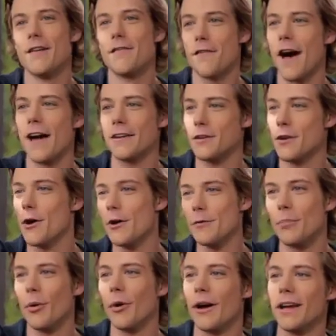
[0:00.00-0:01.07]
fat
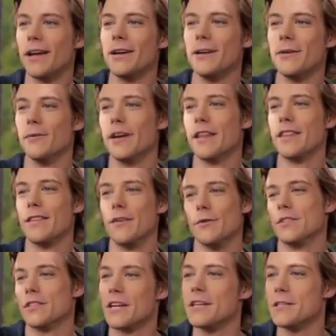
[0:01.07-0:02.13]
nerd boy
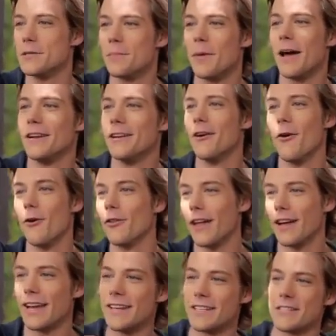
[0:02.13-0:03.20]
who's a teacher's pet, you know, all
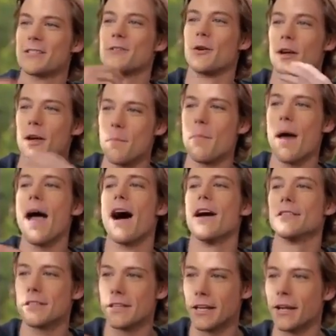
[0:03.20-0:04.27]
that, and it just sort of
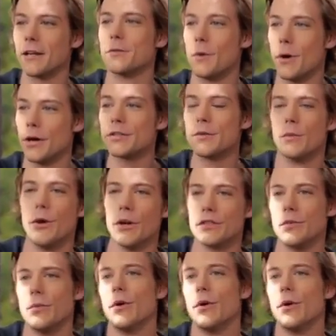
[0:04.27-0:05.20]
compounds and it gets worse and worse and